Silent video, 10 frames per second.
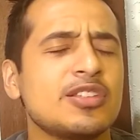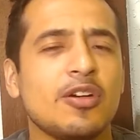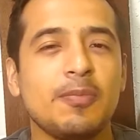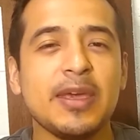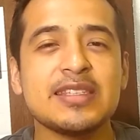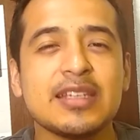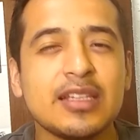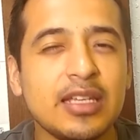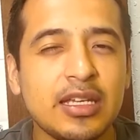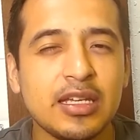So
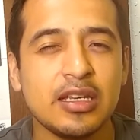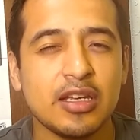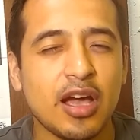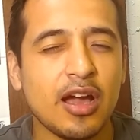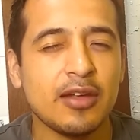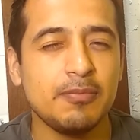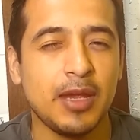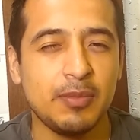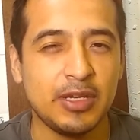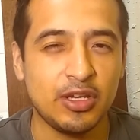basically, God
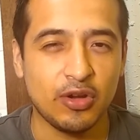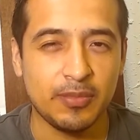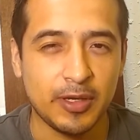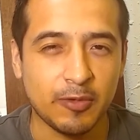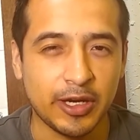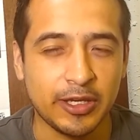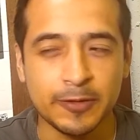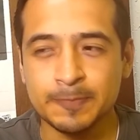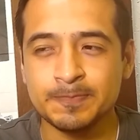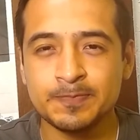made me go to
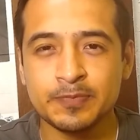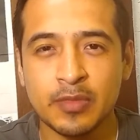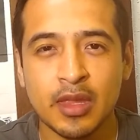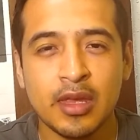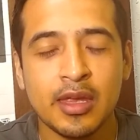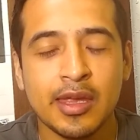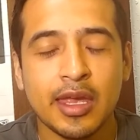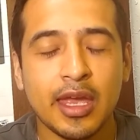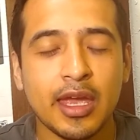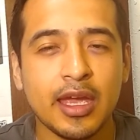BYU,
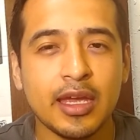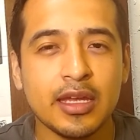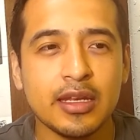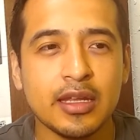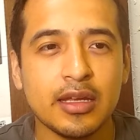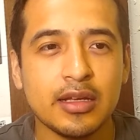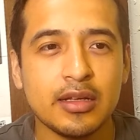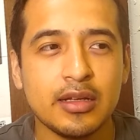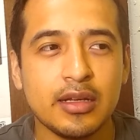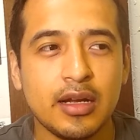and
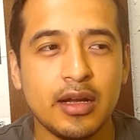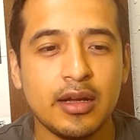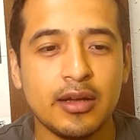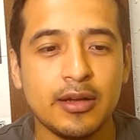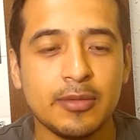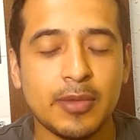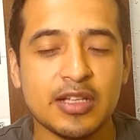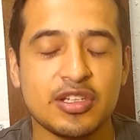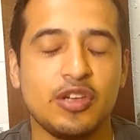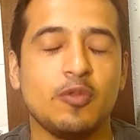
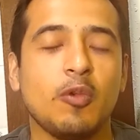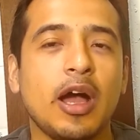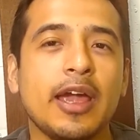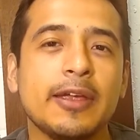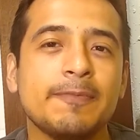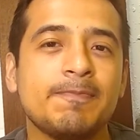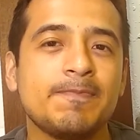I'll tell you why.